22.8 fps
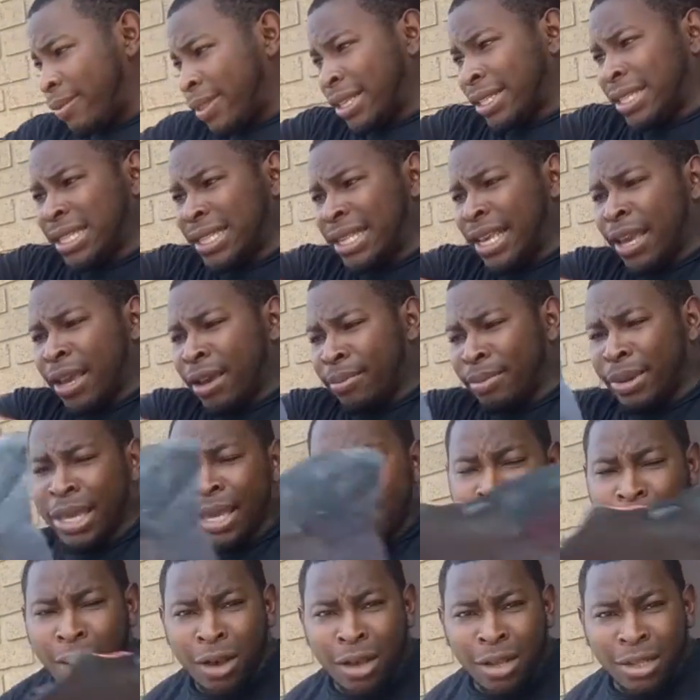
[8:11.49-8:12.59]
this is here
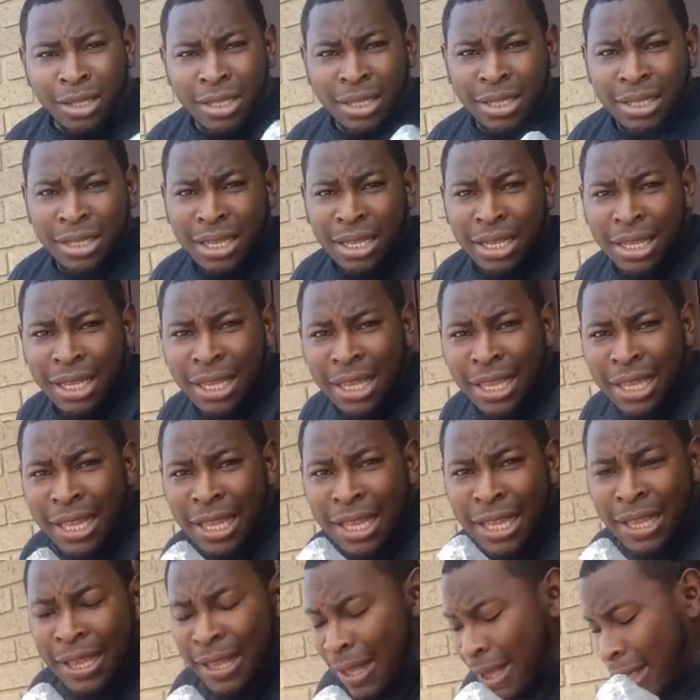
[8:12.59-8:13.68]
because
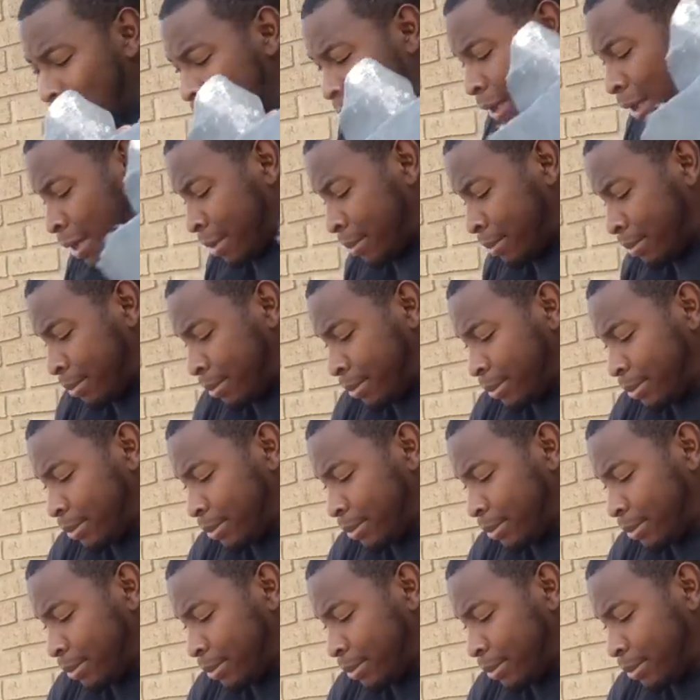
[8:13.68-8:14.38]
I